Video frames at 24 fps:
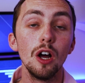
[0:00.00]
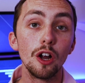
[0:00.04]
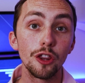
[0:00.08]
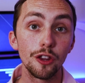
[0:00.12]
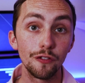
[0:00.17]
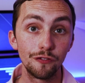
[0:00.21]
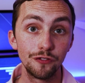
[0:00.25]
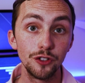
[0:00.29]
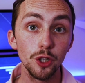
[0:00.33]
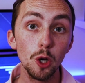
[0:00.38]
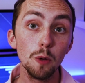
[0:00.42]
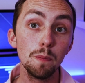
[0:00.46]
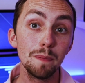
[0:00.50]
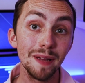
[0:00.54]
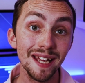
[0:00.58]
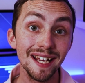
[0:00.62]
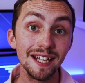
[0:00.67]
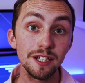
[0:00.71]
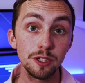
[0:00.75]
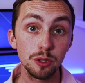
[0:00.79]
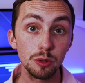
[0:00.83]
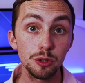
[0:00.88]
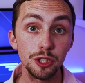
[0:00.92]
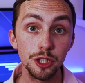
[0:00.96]
The fewer
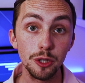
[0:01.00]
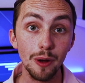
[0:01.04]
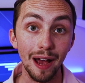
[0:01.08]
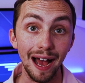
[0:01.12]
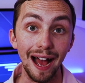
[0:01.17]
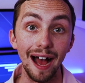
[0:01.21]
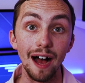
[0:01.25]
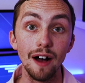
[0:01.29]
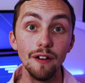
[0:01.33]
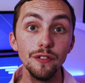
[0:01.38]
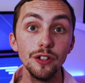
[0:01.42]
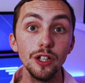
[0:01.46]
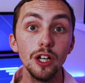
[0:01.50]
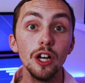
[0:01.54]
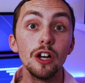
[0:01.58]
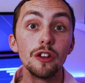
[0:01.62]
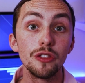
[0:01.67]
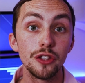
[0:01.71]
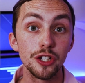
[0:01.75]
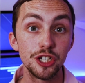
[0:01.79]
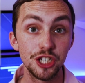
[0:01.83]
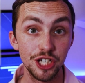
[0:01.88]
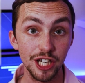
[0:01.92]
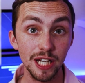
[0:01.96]
pixels you have,
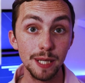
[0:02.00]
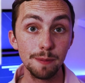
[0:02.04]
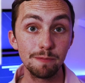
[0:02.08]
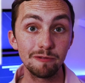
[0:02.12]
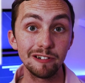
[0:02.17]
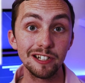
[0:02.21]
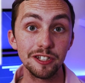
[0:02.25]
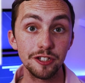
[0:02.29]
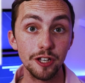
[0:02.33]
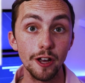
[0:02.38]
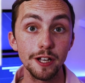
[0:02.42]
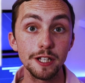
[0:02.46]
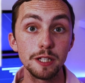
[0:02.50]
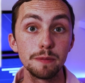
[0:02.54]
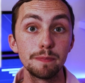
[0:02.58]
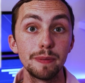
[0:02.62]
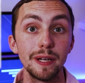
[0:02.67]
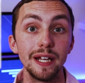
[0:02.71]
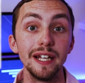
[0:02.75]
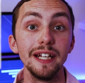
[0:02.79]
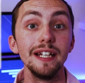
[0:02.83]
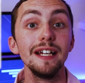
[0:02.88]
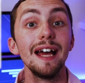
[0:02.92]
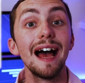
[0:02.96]
the cheaper it's going to
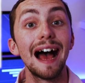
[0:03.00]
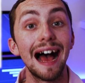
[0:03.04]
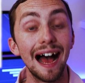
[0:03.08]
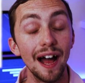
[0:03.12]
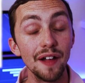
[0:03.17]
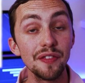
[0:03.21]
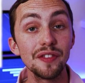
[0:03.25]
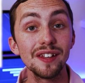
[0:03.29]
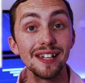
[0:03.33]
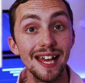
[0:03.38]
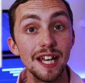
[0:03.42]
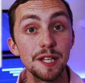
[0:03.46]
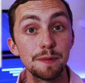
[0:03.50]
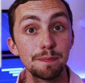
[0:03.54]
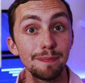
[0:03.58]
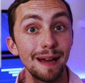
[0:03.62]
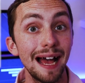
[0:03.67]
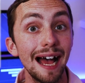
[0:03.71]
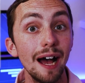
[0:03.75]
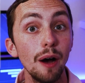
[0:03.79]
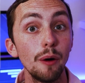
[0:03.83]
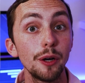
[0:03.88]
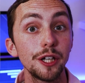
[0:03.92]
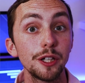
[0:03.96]
be and the less
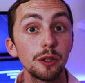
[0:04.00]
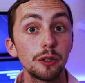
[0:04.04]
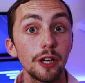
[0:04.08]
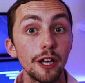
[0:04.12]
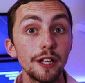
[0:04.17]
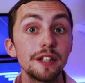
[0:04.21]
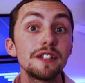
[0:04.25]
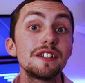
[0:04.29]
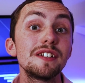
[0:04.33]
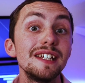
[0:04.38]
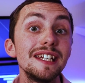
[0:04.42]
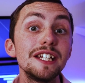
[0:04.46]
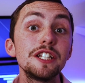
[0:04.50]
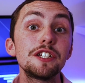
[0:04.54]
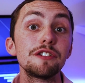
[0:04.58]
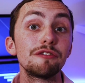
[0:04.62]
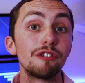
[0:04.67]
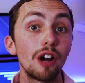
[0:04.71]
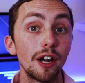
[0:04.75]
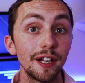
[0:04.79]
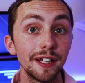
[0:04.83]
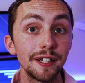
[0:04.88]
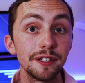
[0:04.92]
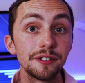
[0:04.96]
power you're going to need to
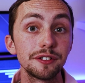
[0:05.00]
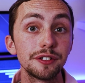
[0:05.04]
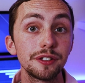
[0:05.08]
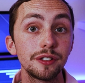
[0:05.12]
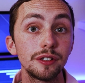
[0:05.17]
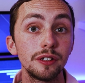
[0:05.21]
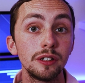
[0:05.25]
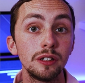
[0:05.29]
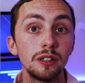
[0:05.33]
run it.